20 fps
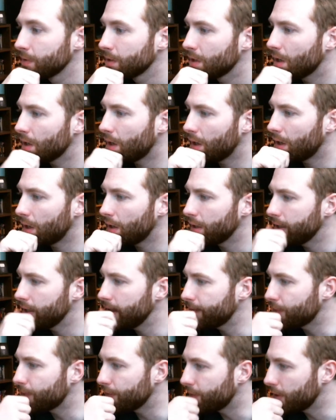
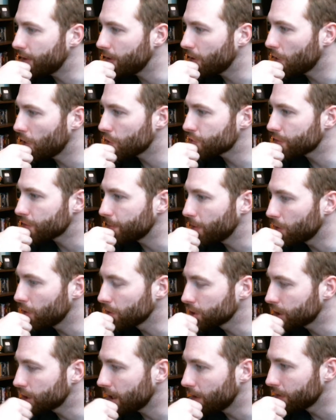If the videos from the
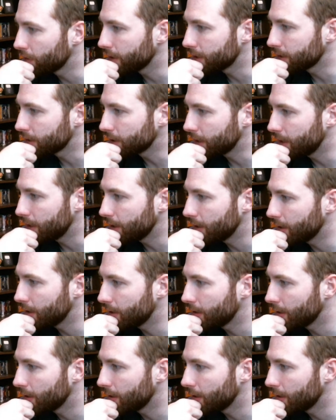old channel get deleted,